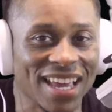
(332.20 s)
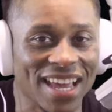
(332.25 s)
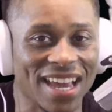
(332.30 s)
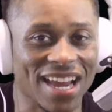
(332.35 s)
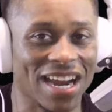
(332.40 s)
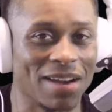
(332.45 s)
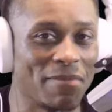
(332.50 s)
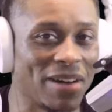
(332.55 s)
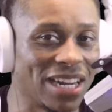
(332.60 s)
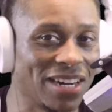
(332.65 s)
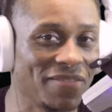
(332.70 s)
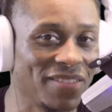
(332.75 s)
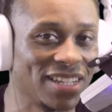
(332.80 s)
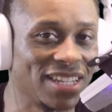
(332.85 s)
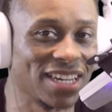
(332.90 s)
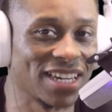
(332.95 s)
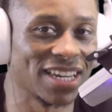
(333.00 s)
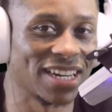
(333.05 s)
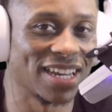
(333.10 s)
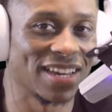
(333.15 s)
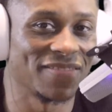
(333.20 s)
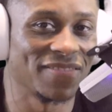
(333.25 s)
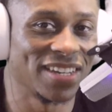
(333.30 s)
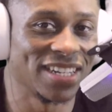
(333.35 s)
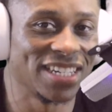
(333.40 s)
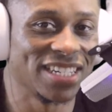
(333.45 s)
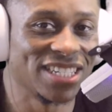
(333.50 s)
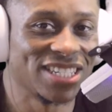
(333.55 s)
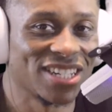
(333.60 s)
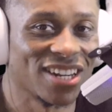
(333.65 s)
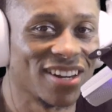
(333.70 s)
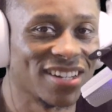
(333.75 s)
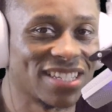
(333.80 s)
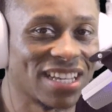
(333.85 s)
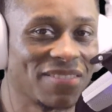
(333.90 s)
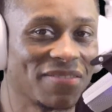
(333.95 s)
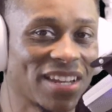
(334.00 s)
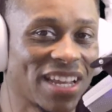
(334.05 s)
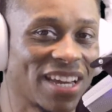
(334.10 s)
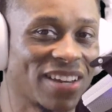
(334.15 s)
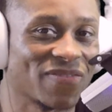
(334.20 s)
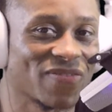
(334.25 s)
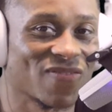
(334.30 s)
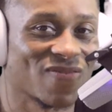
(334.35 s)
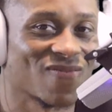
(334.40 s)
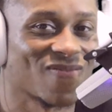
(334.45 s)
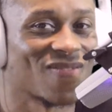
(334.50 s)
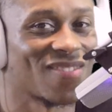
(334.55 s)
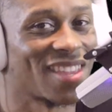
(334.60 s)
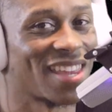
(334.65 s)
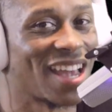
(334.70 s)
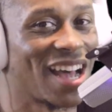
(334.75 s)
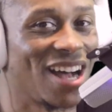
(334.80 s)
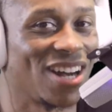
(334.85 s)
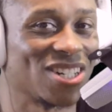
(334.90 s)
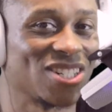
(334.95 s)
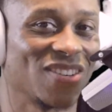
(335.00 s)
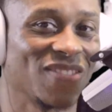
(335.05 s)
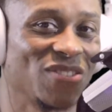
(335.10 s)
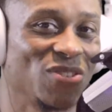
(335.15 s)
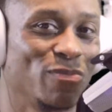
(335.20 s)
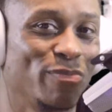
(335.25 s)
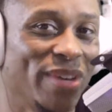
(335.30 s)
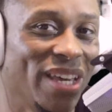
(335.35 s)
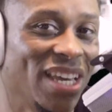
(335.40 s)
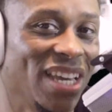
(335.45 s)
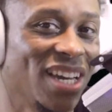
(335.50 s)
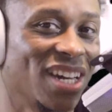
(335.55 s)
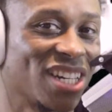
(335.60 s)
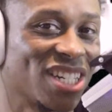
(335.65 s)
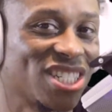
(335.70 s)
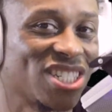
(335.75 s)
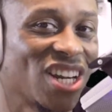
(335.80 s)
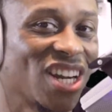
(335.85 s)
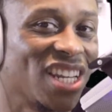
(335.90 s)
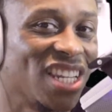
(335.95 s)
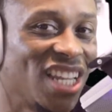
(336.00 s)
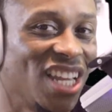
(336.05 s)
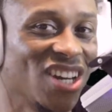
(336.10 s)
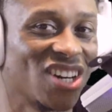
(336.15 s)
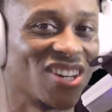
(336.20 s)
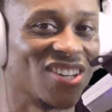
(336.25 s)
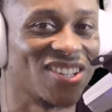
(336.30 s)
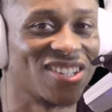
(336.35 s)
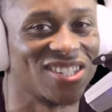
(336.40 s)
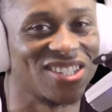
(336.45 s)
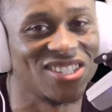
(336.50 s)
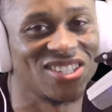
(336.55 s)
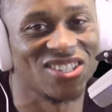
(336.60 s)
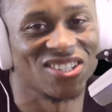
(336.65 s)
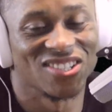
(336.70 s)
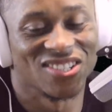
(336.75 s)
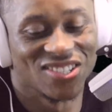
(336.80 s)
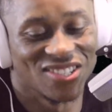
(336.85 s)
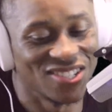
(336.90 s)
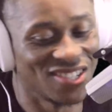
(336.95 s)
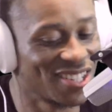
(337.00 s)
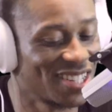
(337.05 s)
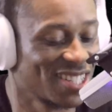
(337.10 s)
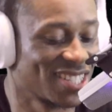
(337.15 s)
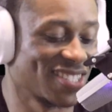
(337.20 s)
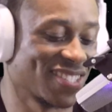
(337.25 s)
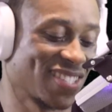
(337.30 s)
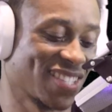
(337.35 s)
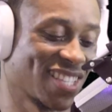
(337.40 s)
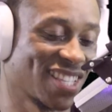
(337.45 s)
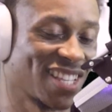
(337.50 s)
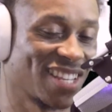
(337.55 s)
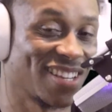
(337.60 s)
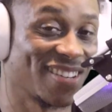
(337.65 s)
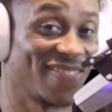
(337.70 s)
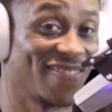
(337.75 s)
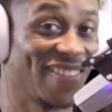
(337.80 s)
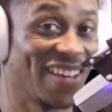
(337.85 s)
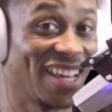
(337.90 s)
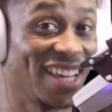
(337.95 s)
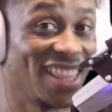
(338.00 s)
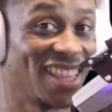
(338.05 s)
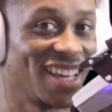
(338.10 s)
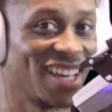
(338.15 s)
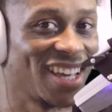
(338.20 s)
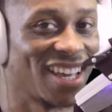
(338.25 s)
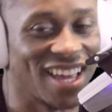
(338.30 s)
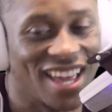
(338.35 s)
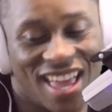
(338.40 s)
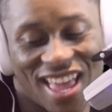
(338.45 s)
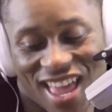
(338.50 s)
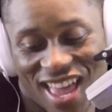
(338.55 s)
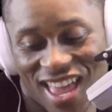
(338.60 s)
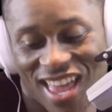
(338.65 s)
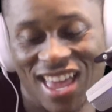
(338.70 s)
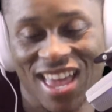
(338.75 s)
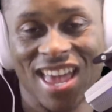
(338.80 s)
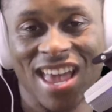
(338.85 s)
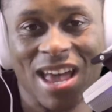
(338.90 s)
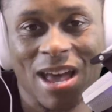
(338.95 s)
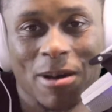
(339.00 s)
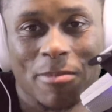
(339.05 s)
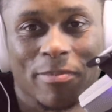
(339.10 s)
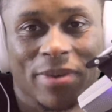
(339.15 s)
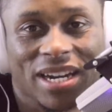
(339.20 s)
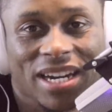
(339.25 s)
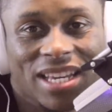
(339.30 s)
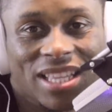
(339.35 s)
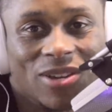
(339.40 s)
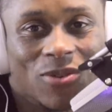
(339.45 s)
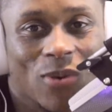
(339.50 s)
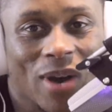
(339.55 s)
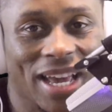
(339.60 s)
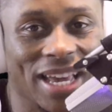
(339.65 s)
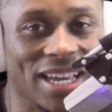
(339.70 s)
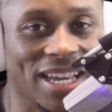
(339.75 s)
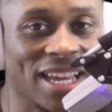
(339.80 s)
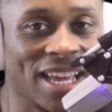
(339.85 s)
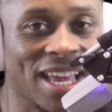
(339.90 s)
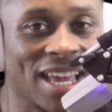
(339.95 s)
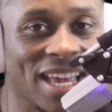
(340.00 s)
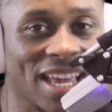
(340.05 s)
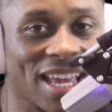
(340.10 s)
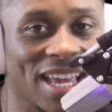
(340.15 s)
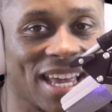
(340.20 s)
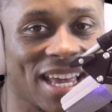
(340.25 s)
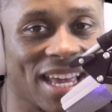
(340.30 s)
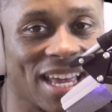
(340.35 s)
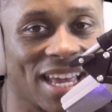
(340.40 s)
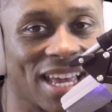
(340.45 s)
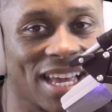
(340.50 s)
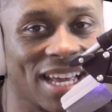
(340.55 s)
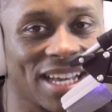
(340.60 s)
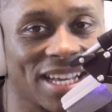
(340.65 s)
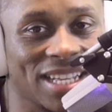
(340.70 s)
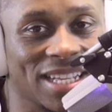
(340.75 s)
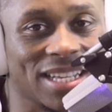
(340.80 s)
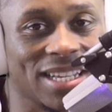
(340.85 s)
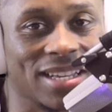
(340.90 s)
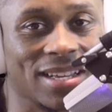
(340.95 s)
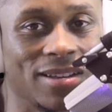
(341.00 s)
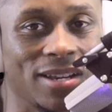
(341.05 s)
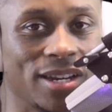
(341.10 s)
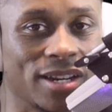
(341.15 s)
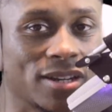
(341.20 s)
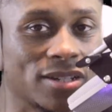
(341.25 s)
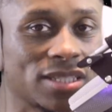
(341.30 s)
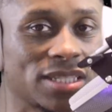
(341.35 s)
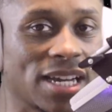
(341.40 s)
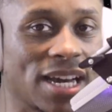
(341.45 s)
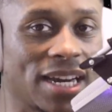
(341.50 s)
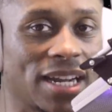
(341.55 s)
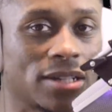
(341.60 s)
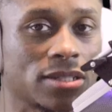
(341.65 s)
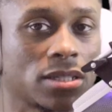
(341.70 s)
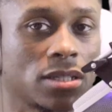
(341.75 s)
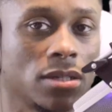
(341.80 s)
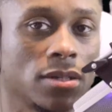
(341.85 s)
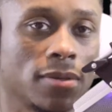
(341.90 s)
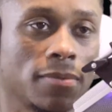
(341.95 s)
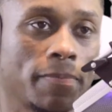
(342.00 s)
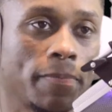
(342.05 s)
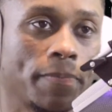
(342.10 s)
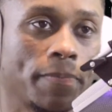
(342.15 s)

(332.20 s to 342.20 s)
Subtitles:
everybody be looking at me in these shirts. They be like, I don't know if you big or the shirt little. Shoot, me either. But either way, shout outs to